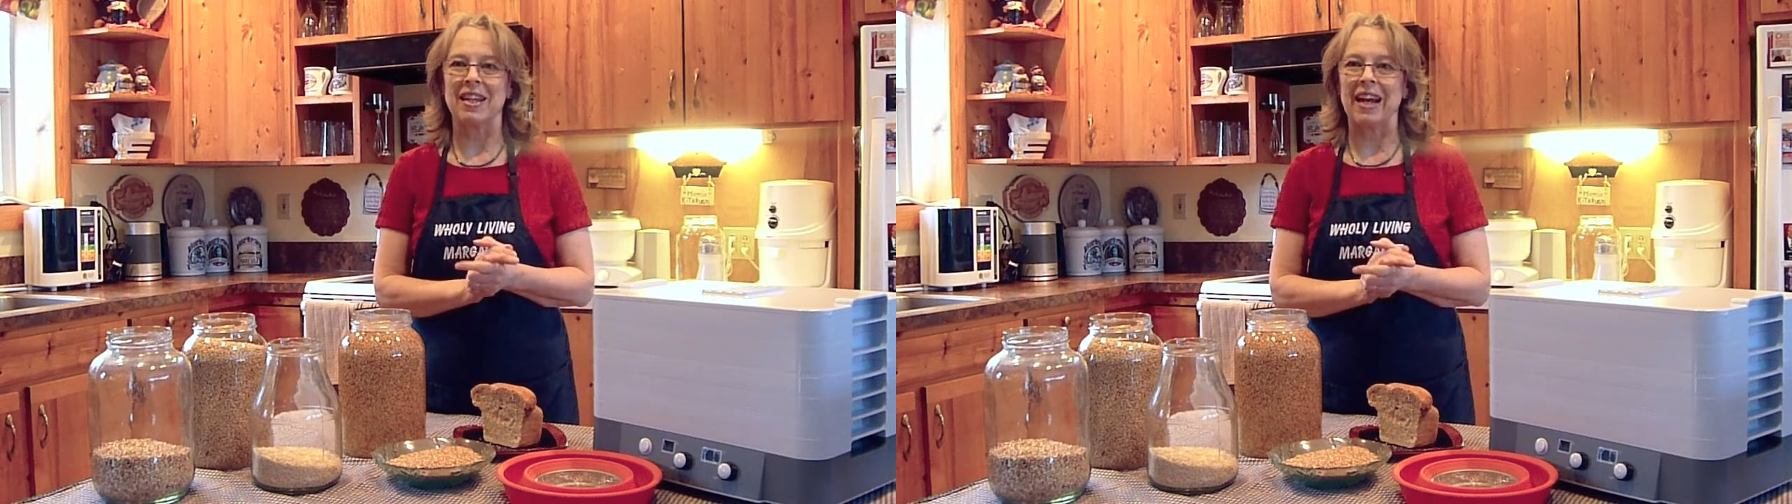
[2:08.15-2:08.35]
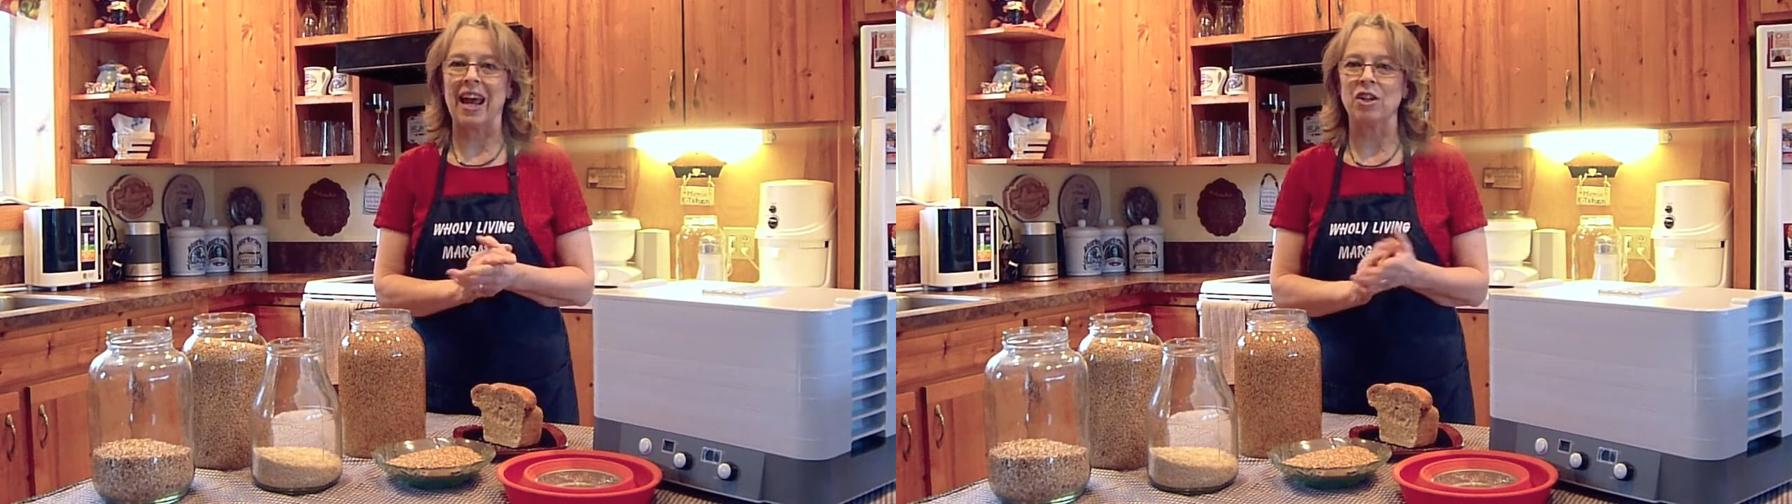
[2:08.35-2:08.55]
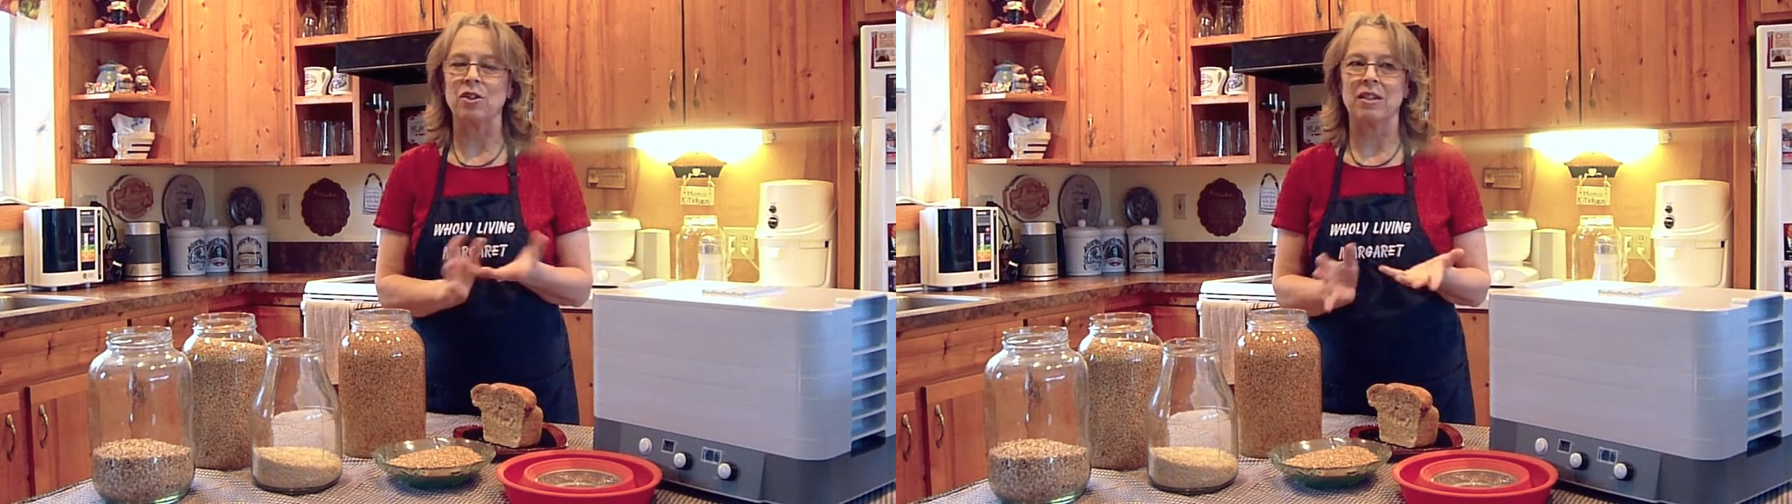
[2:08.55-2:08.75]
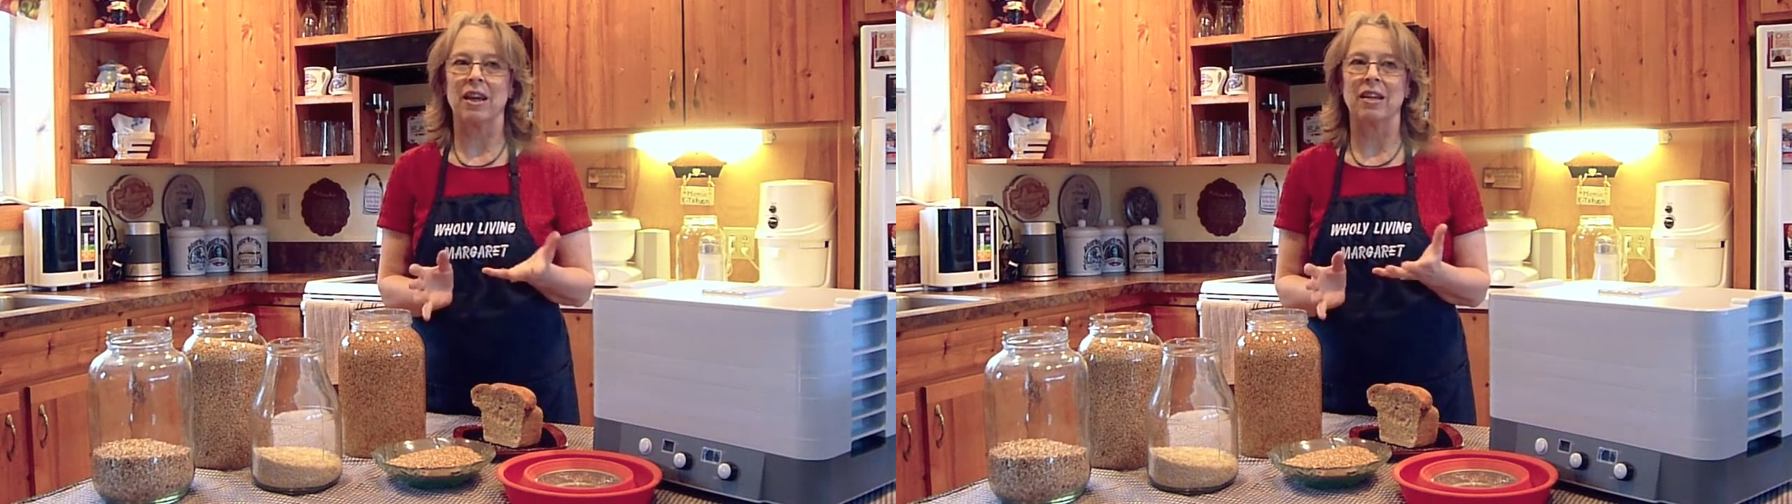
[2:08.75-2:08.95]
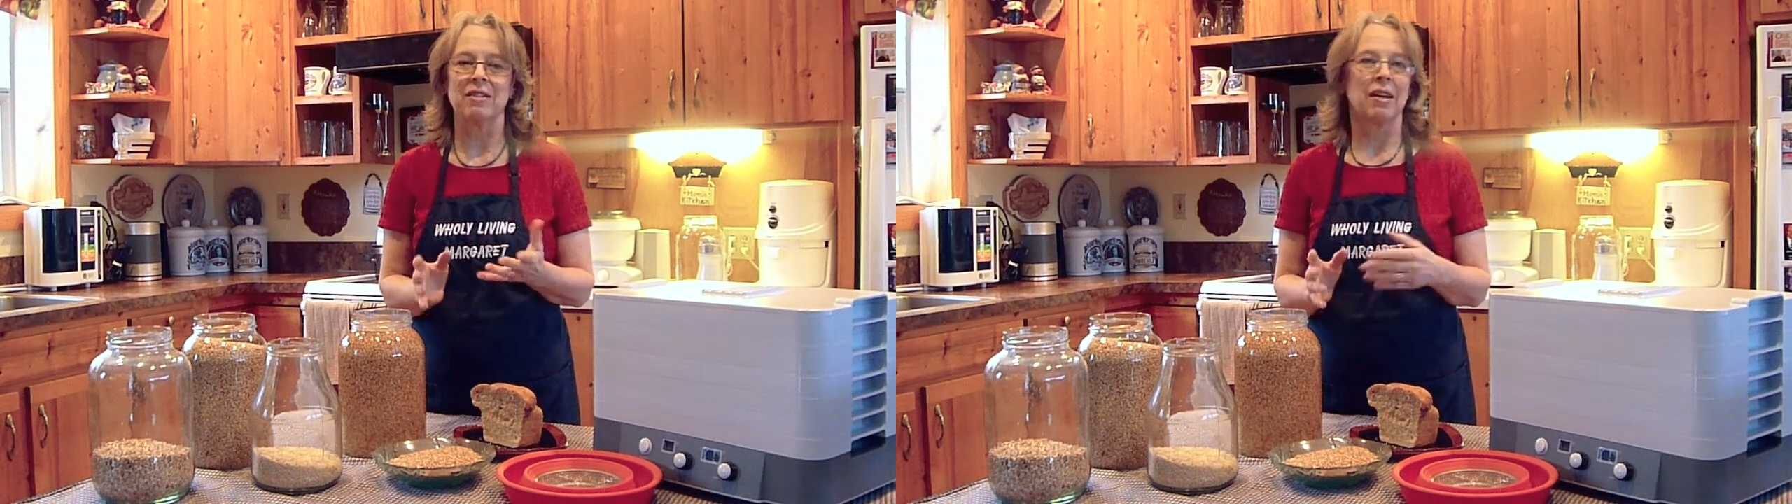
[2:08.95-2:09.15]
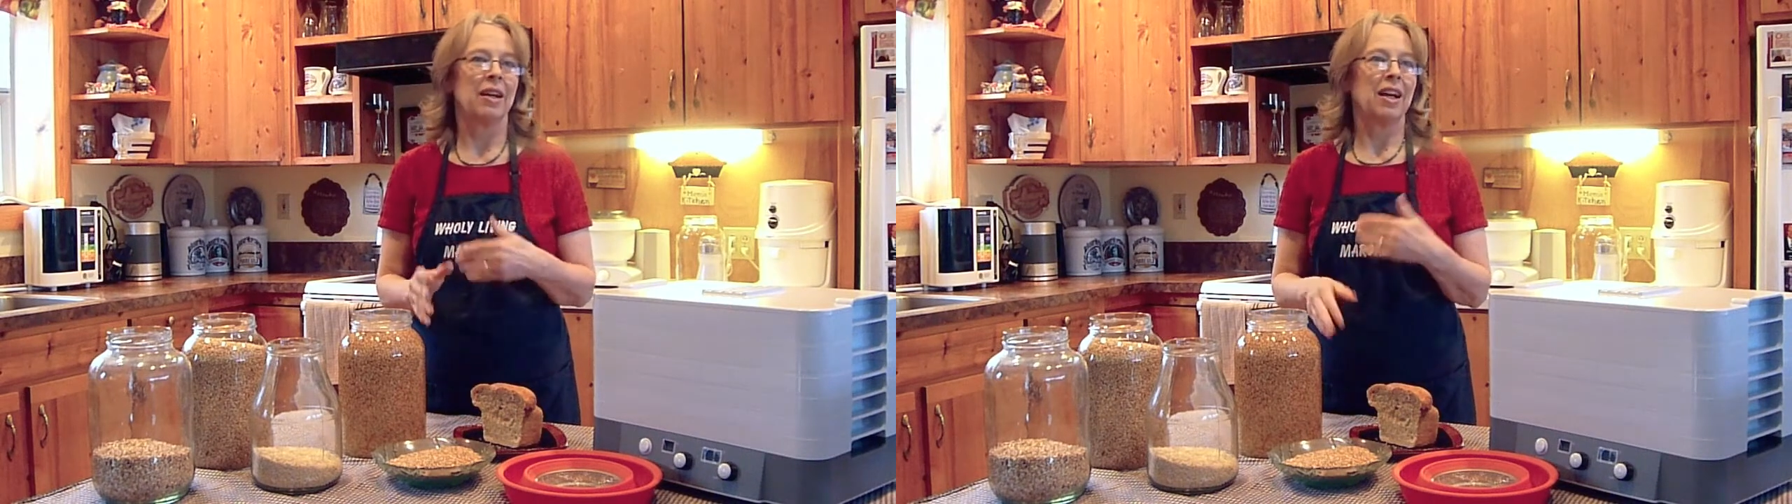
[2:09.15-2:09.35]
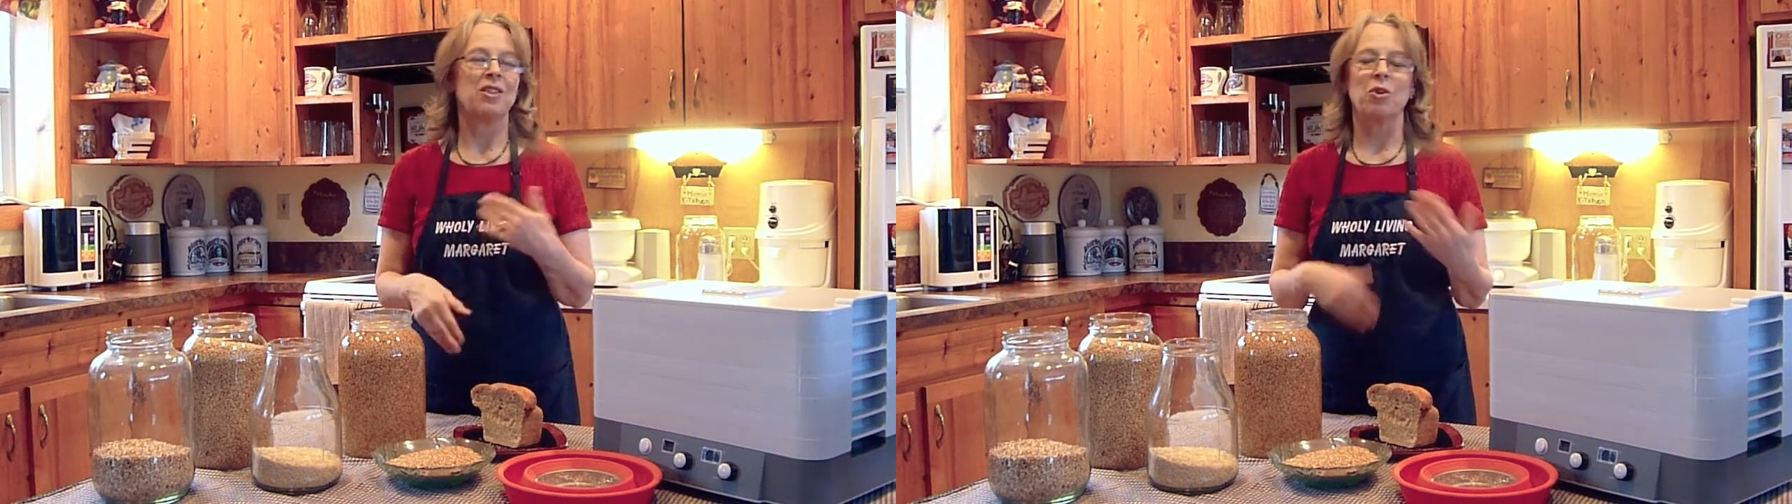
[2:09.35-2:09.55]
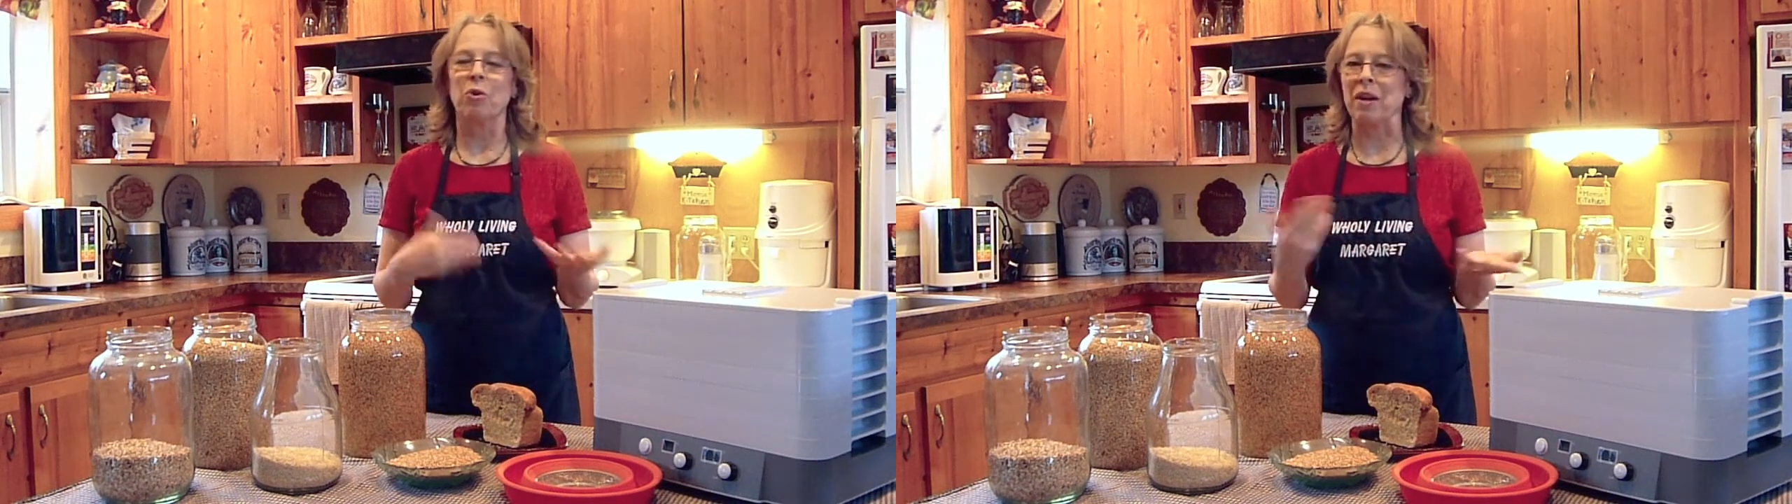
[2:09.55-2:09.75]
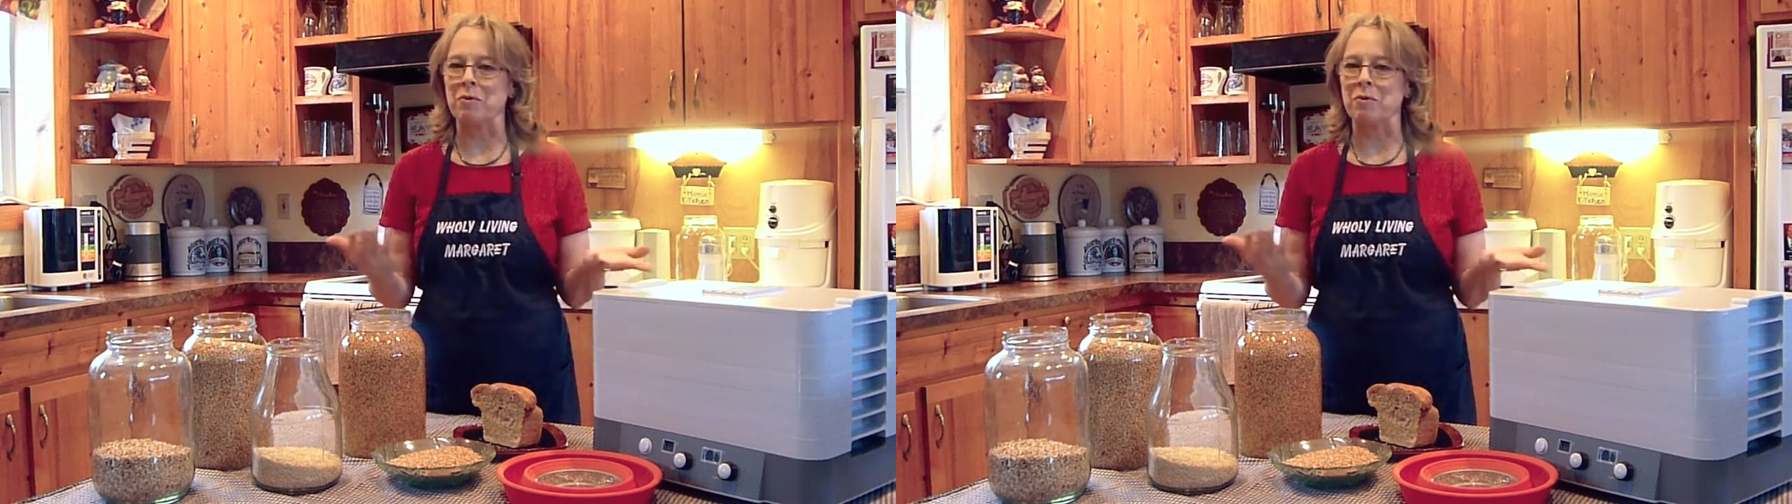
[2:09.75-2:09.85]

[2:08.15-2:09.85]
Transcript: It actually takes a total